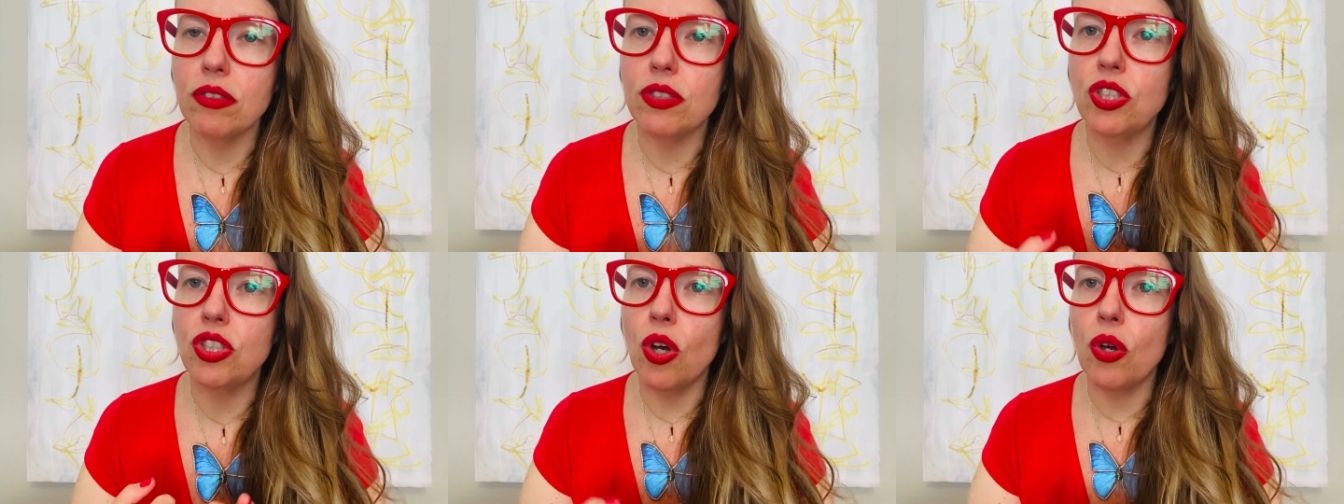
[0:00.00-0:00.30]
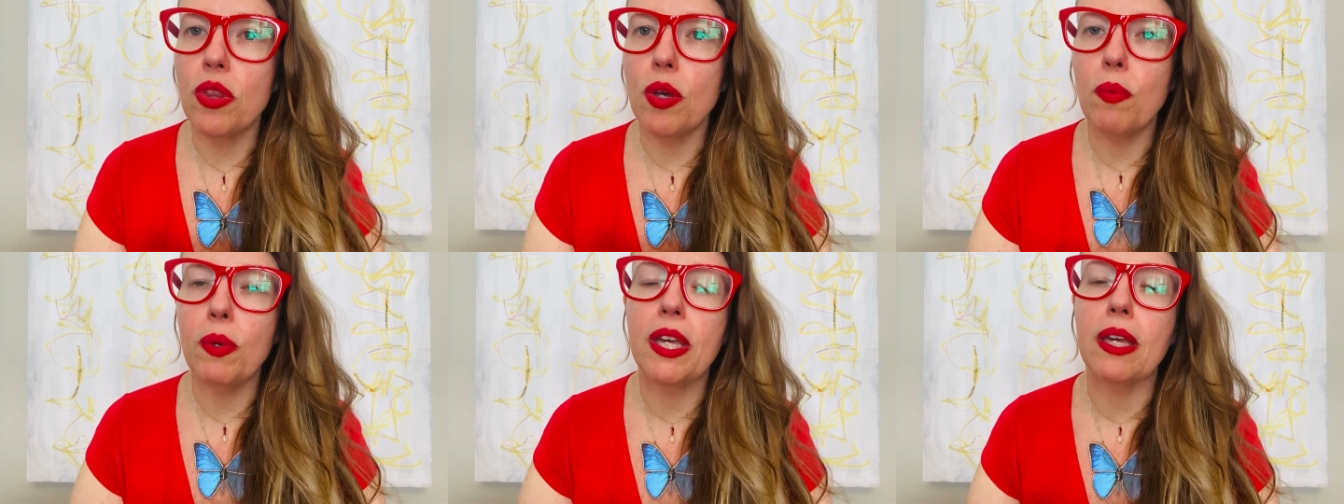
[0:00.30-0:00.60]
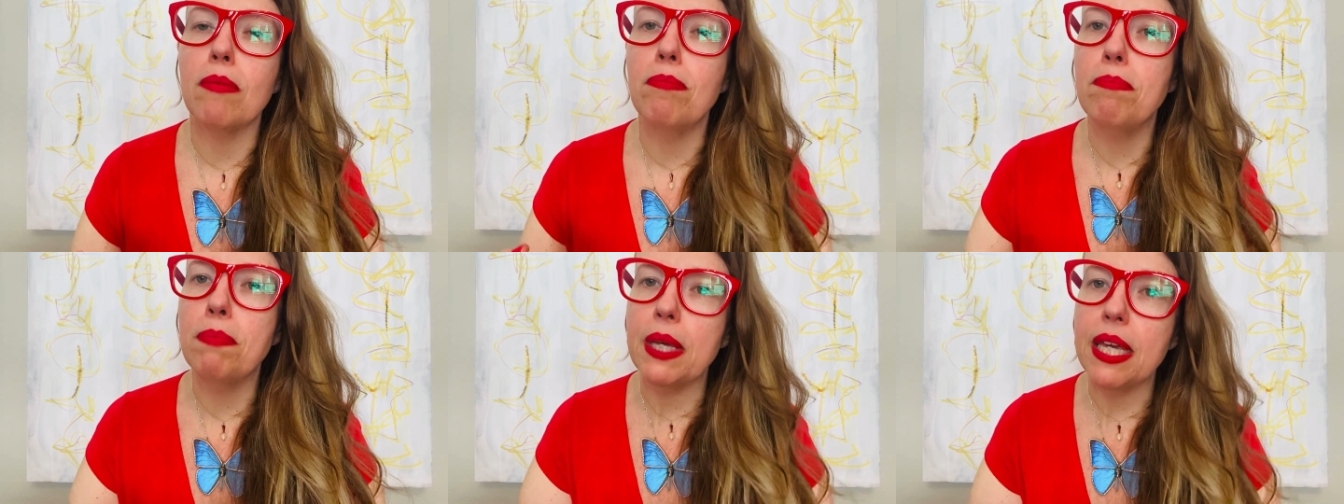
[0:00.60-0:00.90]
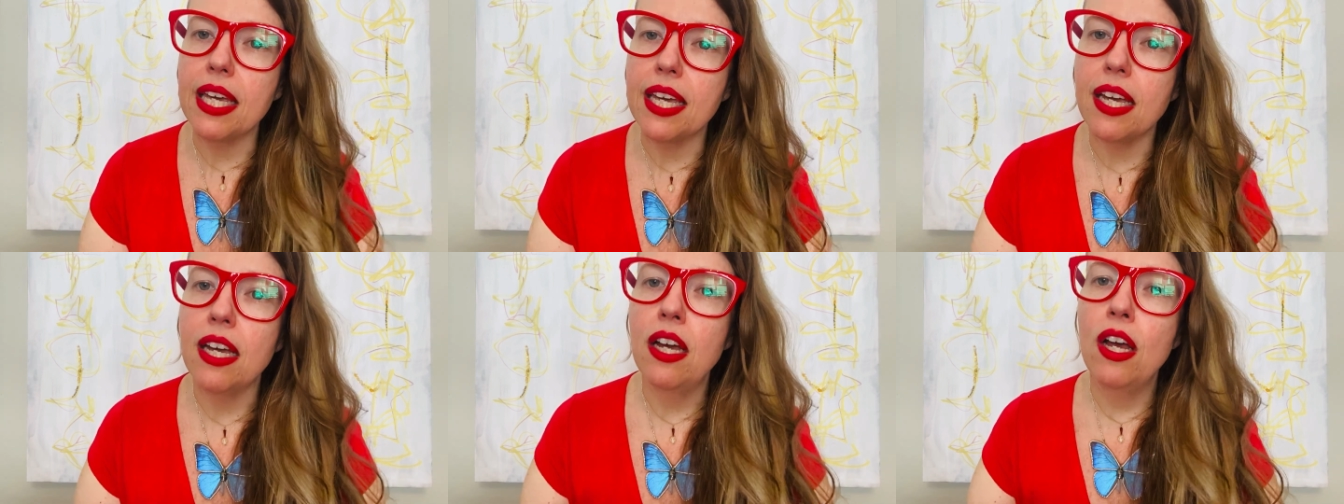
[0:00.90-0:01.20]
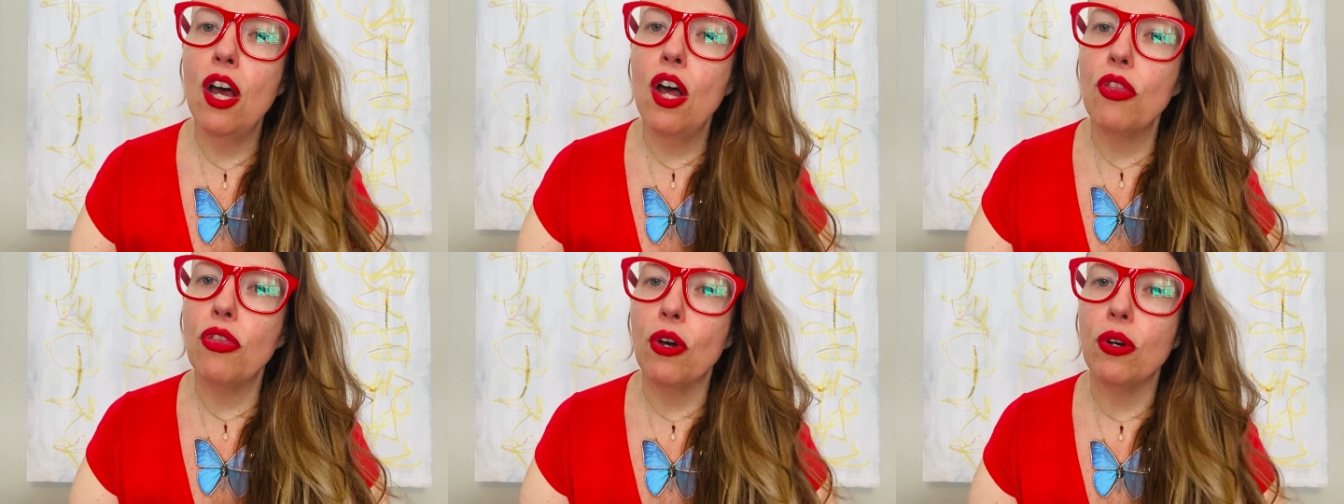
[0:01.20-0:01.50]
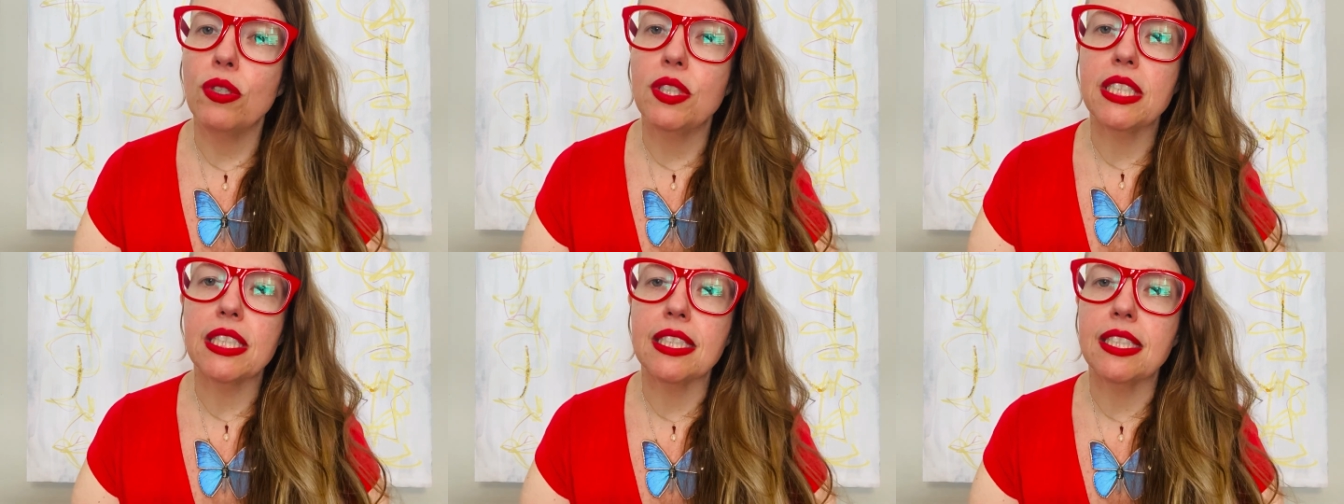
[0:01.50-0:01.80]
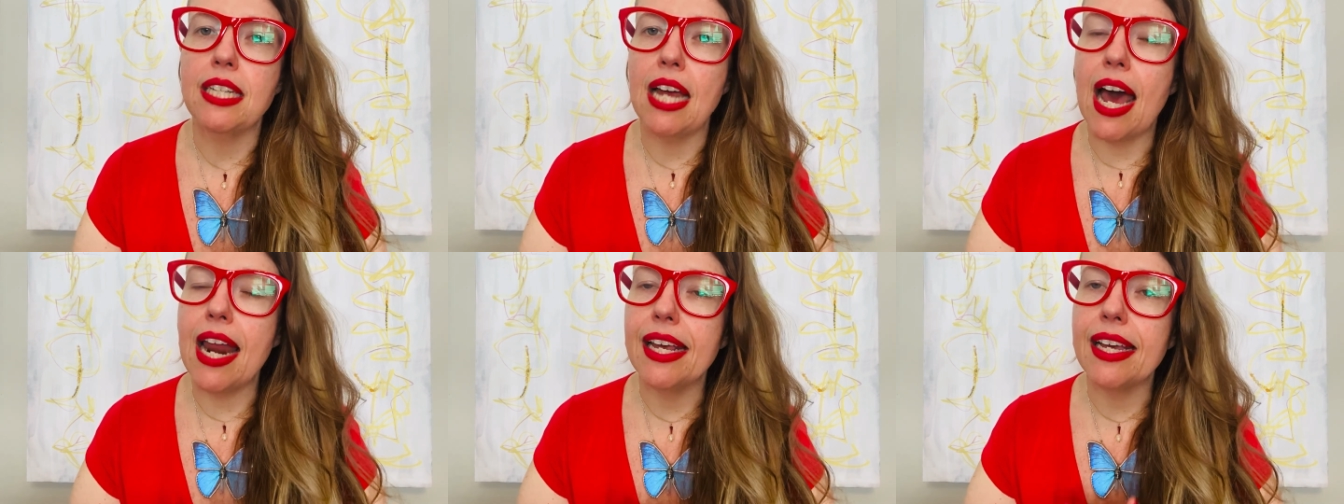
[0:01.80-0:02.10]
so that we can be those
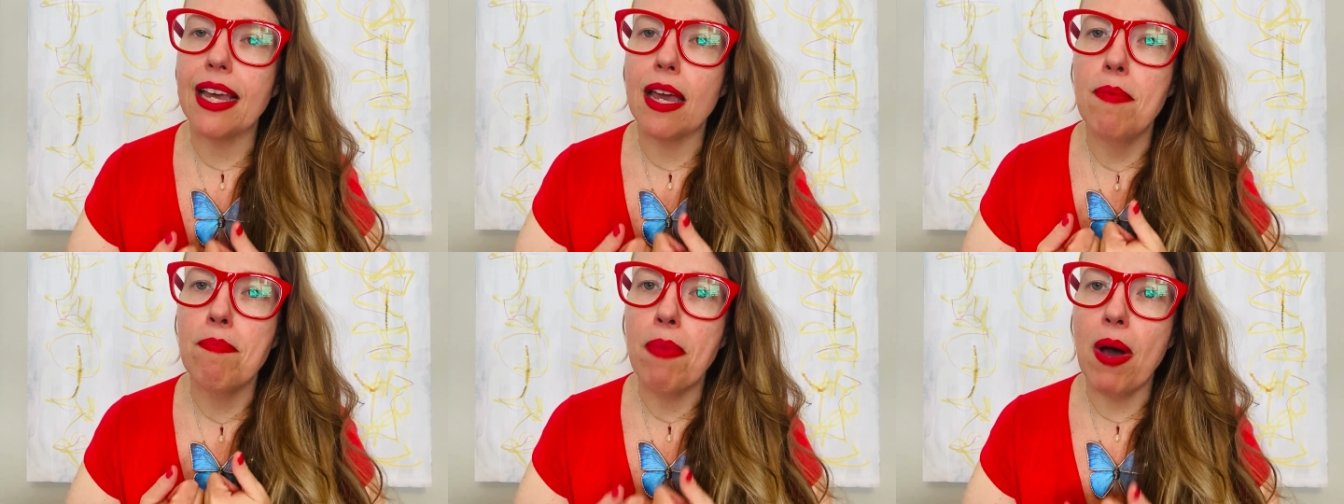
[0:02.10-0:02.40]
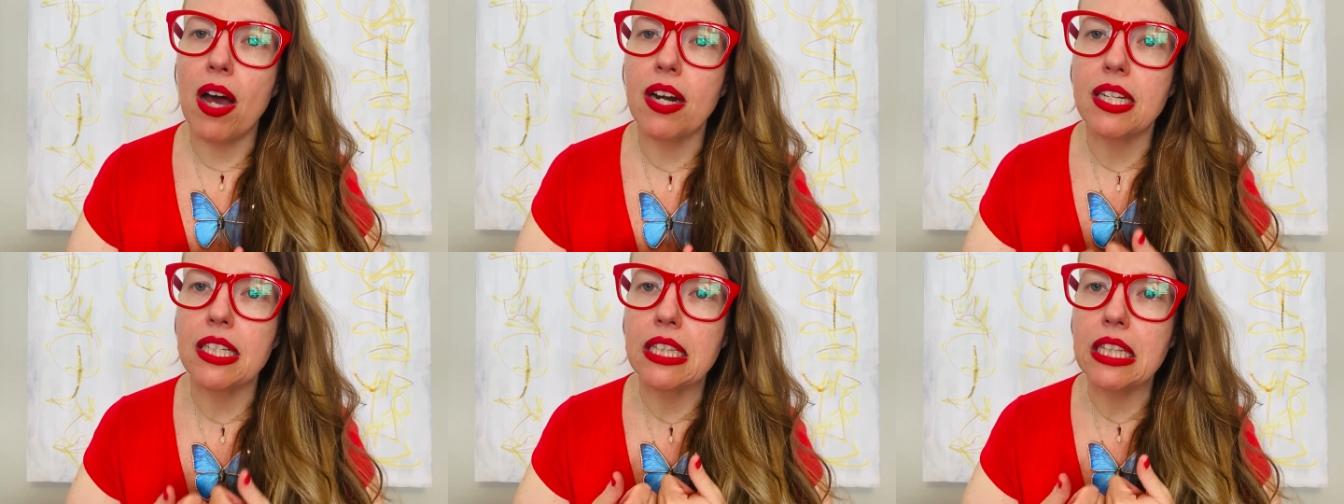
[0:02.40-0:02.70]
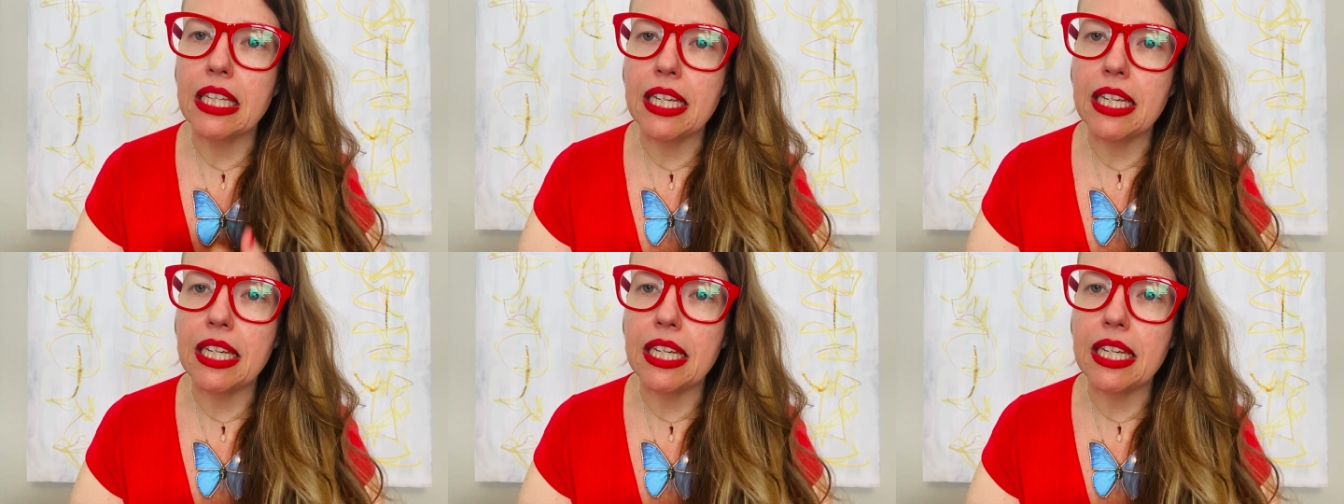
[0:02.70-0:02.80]
ecstatic embodied